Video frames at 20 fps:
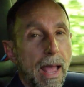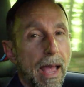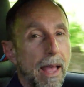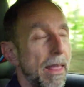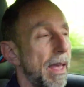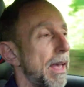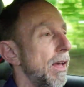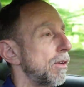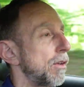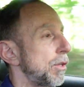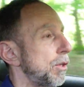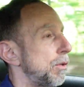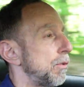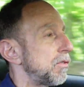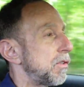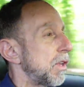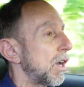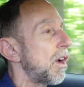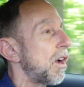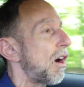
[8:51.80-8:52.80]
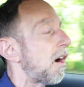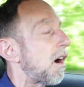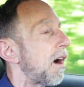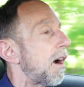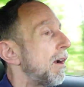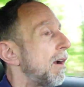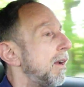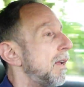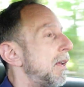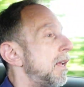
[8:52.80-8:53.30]
how the hell to use the
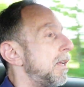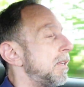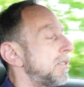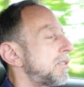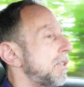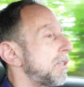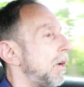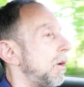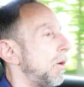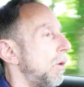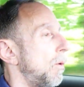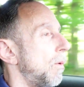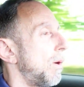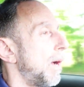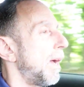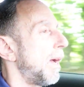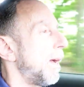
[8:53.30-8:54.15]
car, so